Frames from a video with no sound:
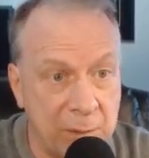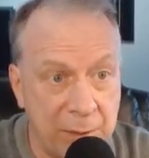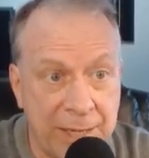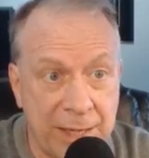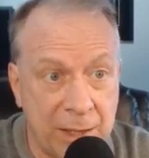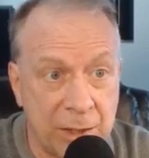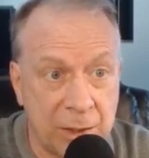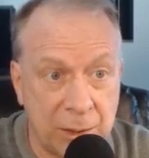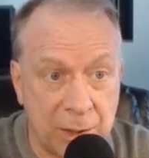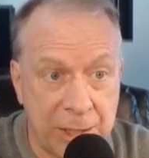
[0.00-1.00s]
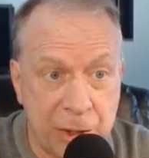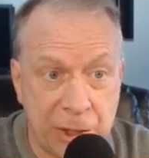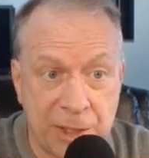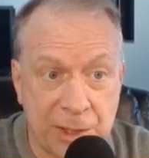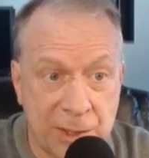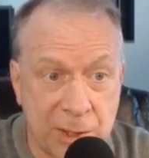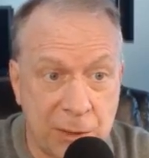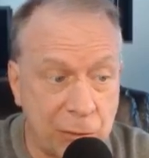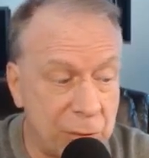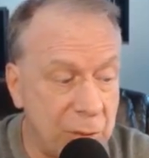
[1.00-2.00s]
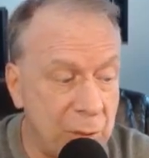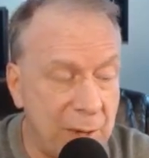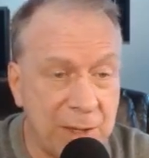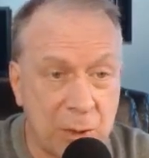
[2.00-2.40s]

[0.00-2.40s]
ready to unleash into the central U.S.